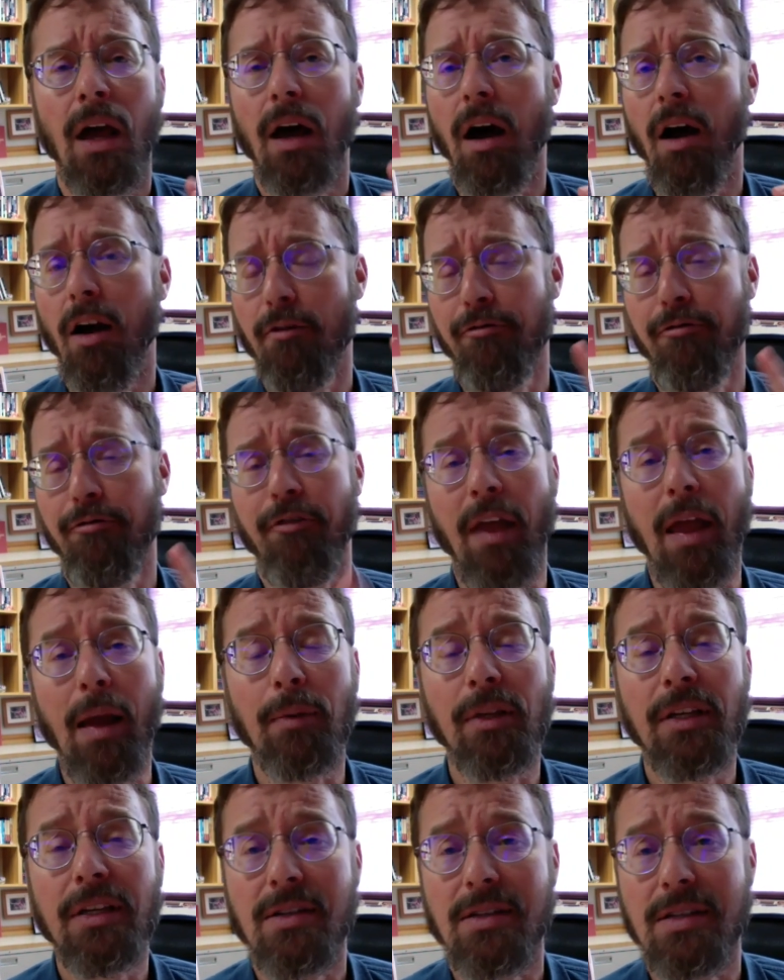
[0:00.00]
Our
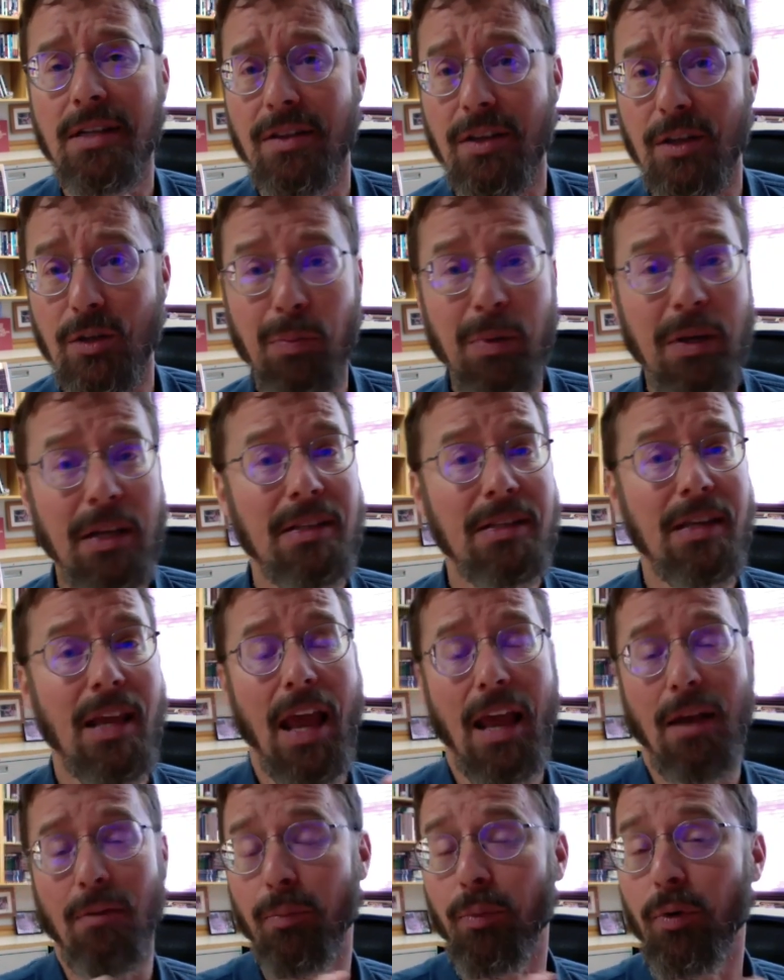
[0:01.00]
families did this pizza
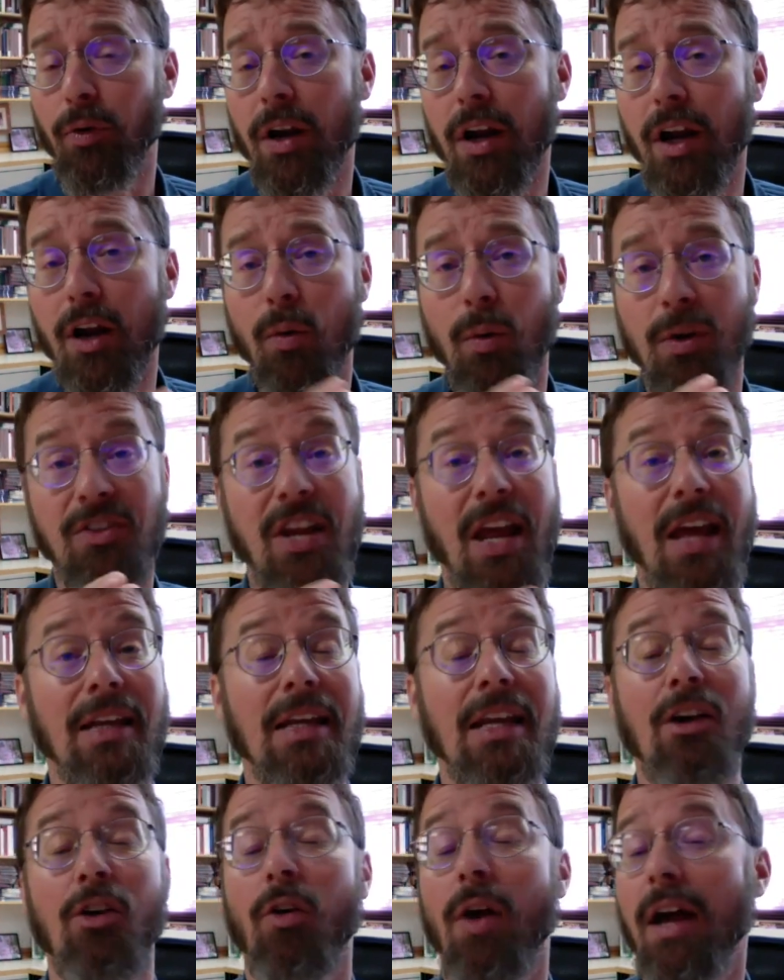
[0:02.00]
and prayer, which
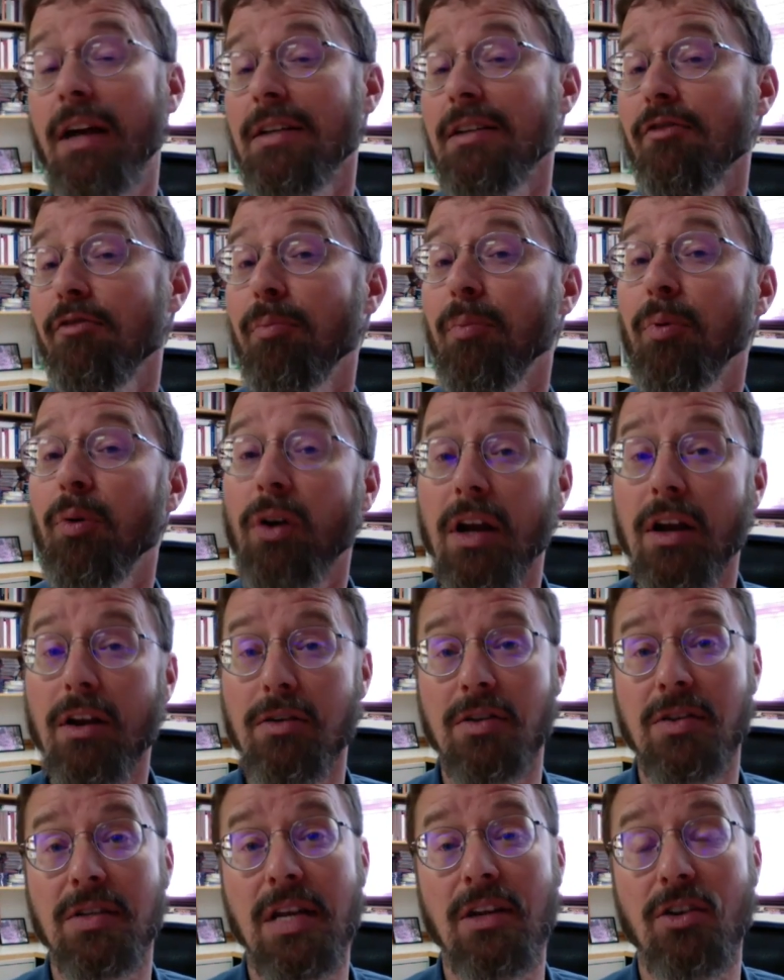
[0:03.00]
had interactive prayer
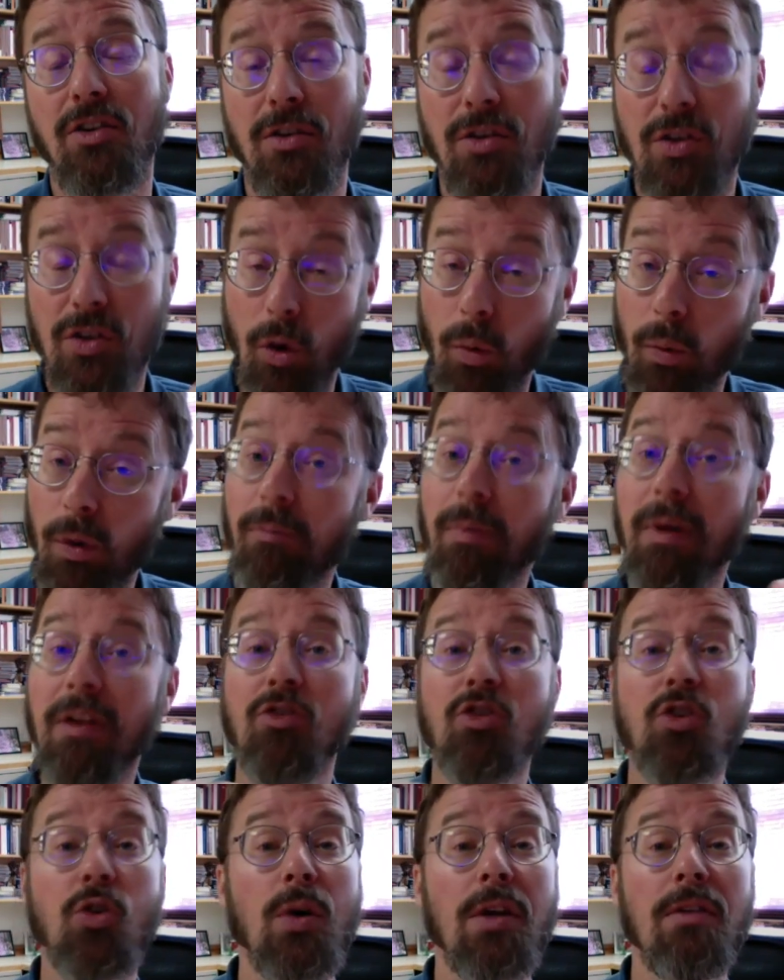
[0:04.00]
stations. So we've
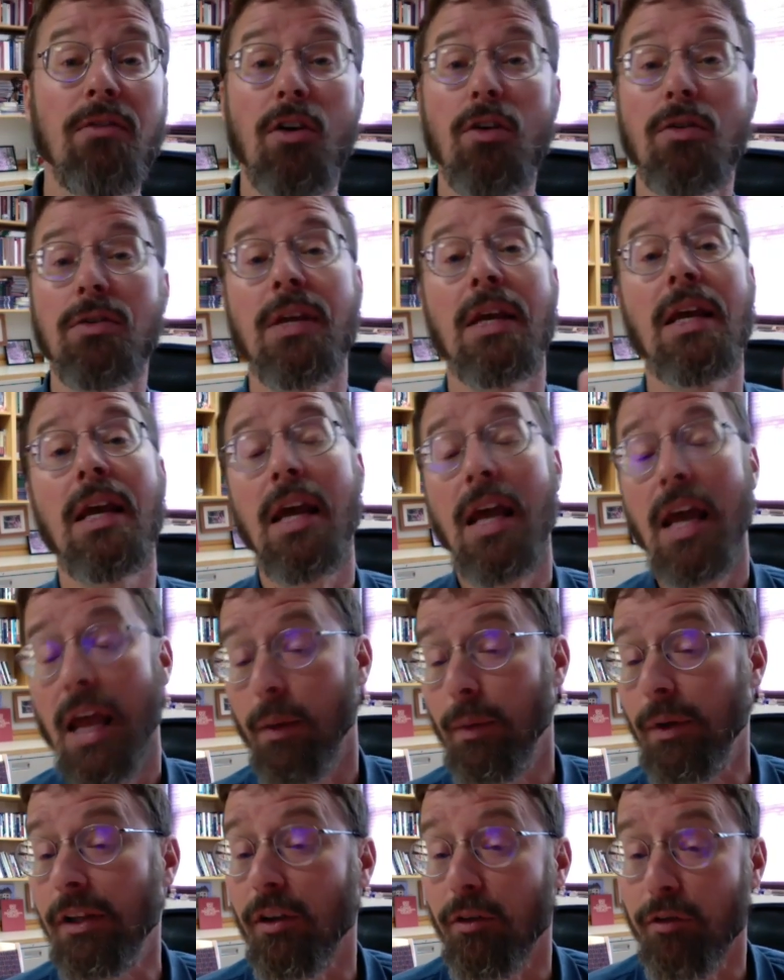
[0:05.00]
been doing those,
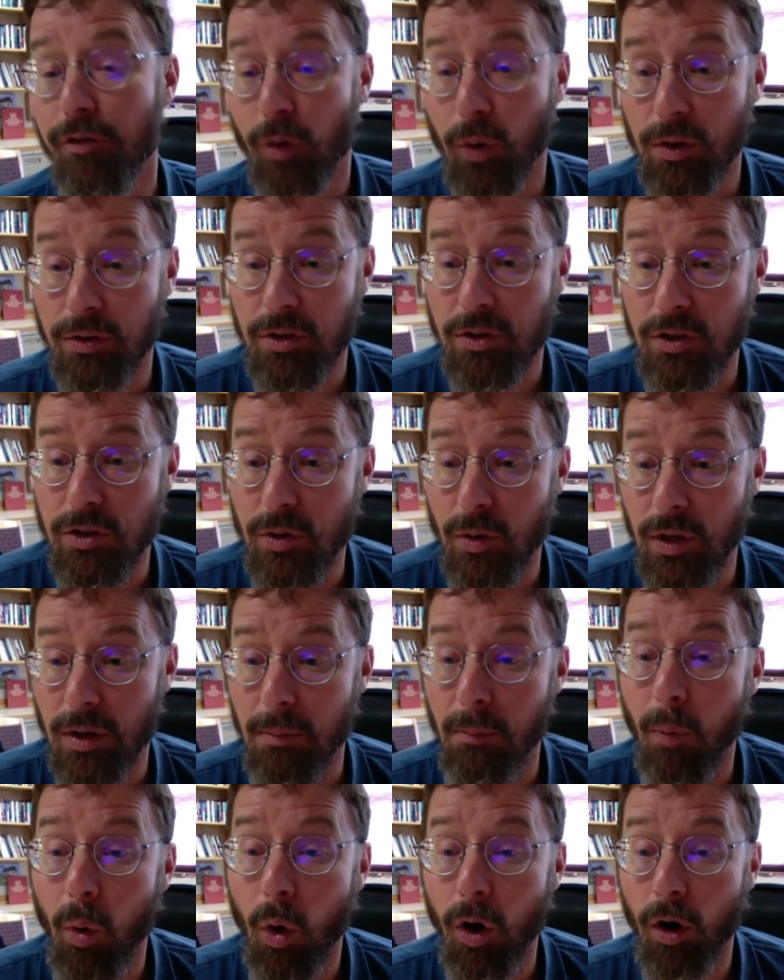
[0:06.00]
and we look forward to doing
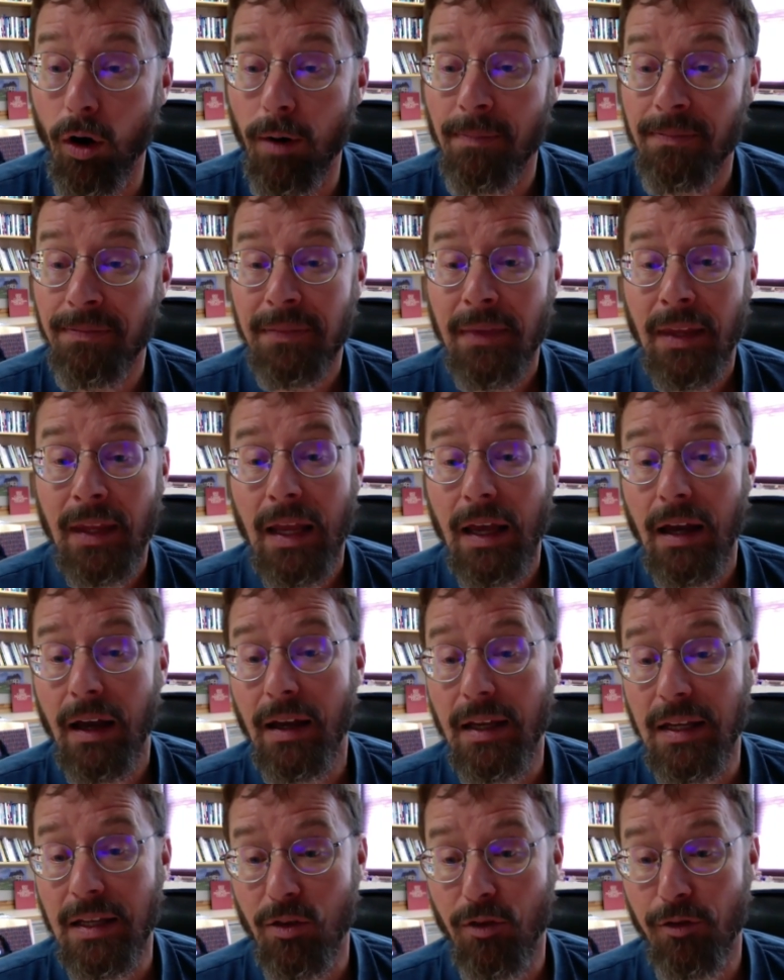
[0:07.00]
more
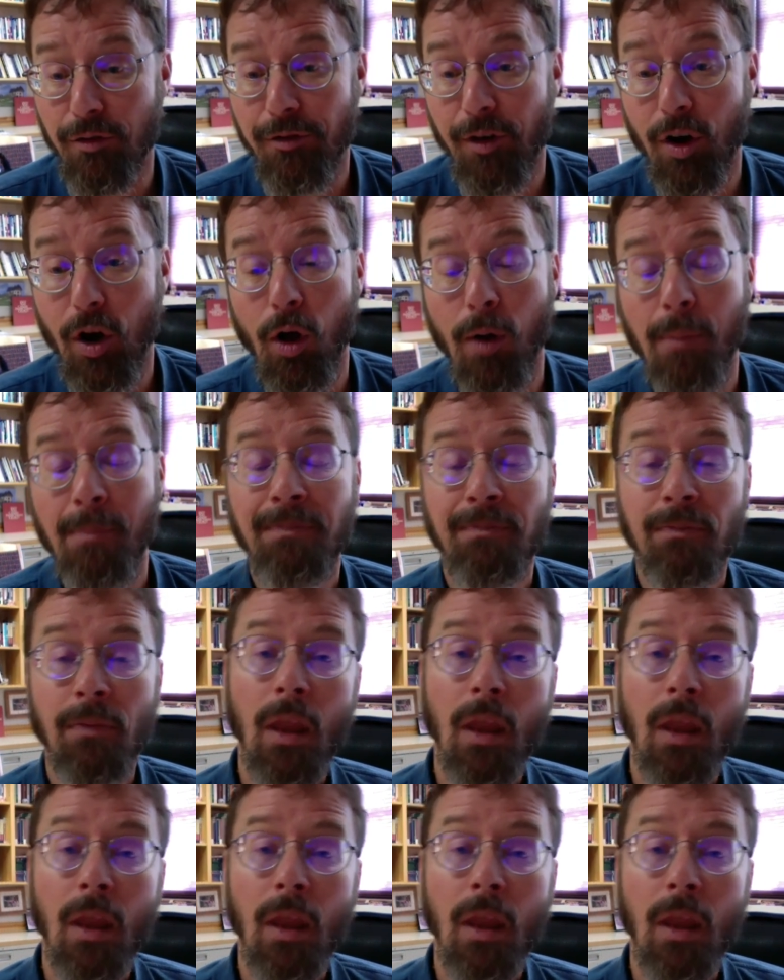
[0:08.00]
in the fall.